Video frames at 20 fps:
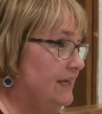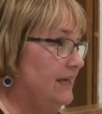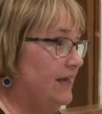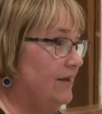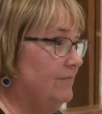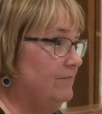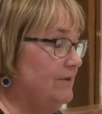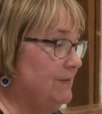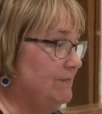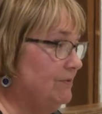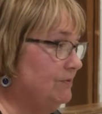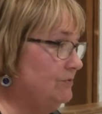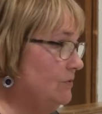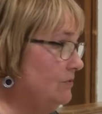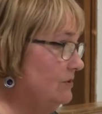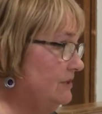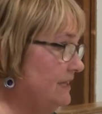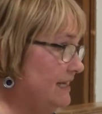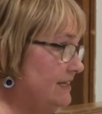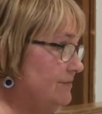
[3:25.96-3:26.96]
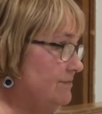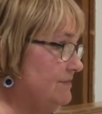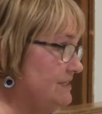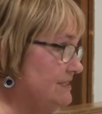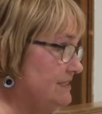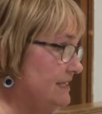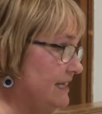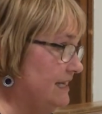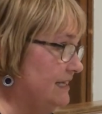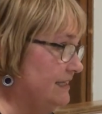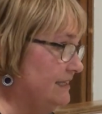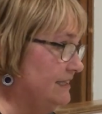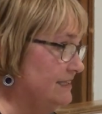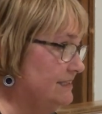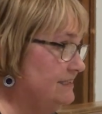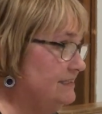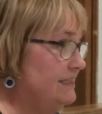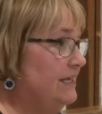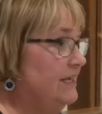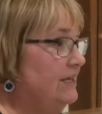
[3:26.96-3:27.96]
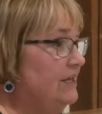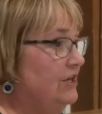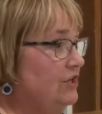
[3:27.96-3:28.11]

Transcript: And people don't like me saying this.